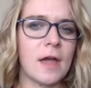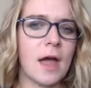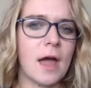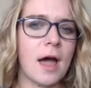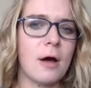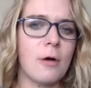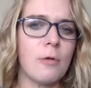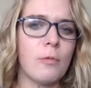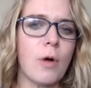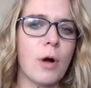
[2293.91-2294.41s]

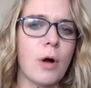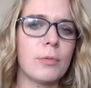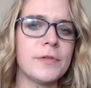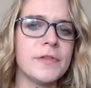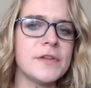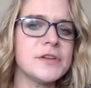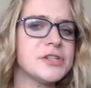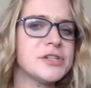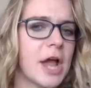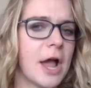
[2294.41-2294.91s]
uh, what were
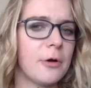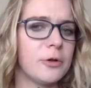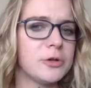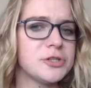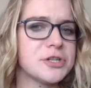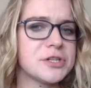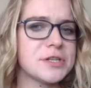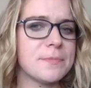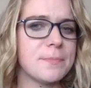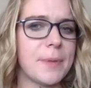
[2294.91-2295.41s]
the
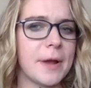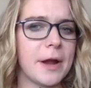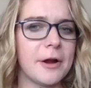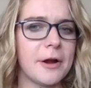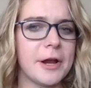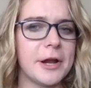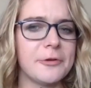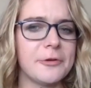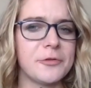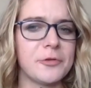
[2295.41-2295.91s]
challenges and
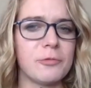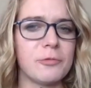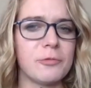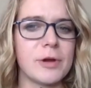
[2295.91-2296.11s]
barriers and